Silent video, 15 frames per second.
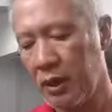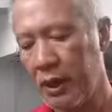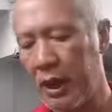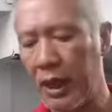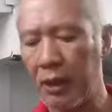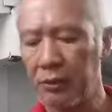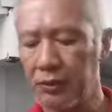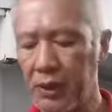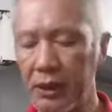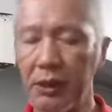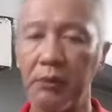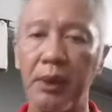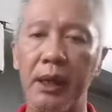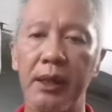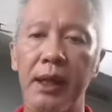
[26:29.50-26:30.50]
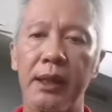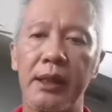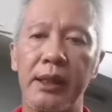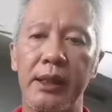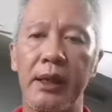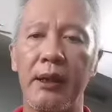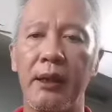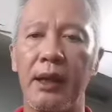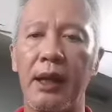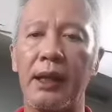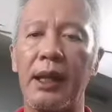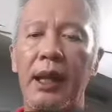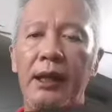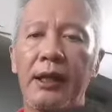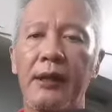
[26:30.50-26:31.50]
yeah, not a bad idea. I
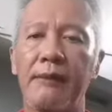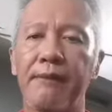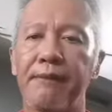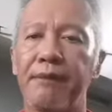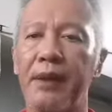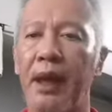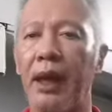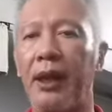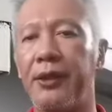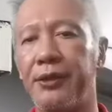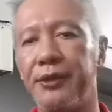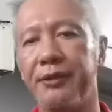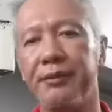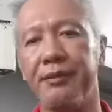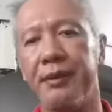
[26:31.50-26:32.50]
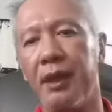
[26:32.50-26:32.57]
like it. And